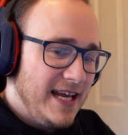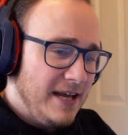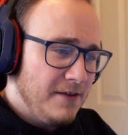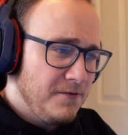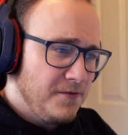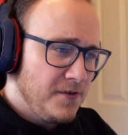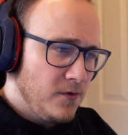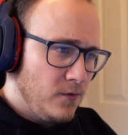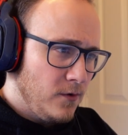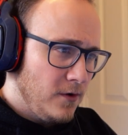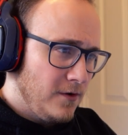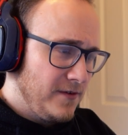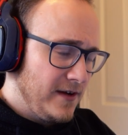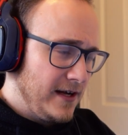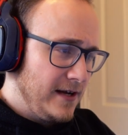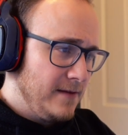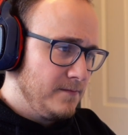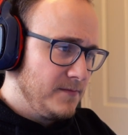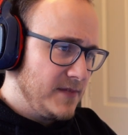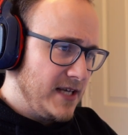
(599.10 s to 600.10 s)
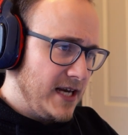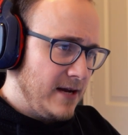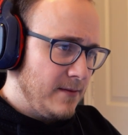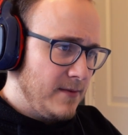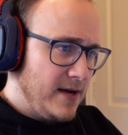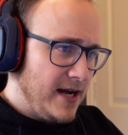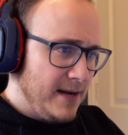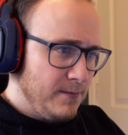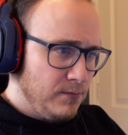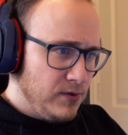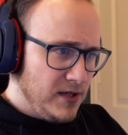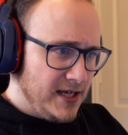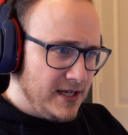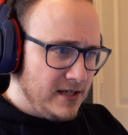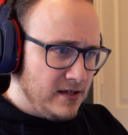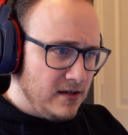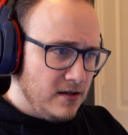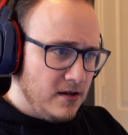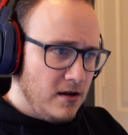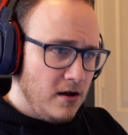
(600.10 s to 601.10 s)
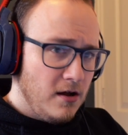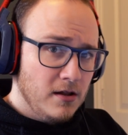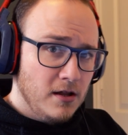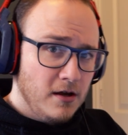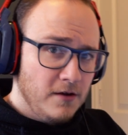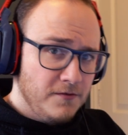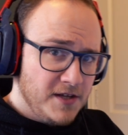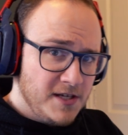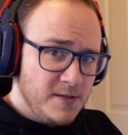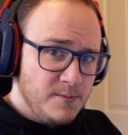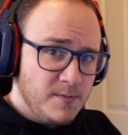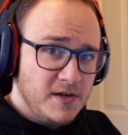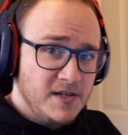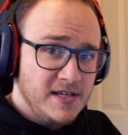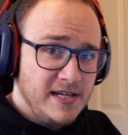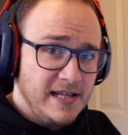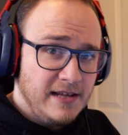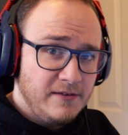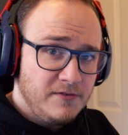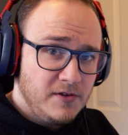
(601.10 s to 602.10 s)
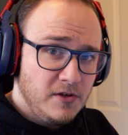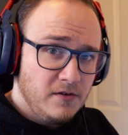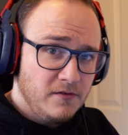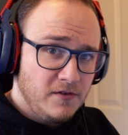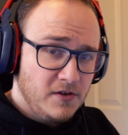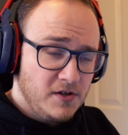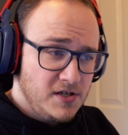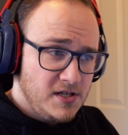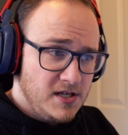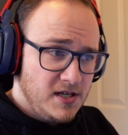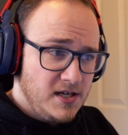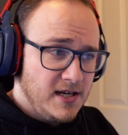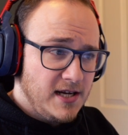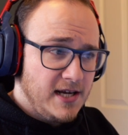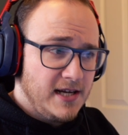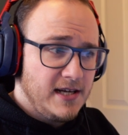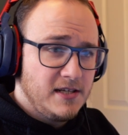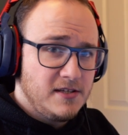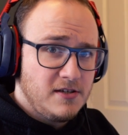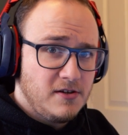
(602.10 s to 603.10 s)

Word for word: Infinite Warfare. Um, I played not a lot of this because I left university and I had a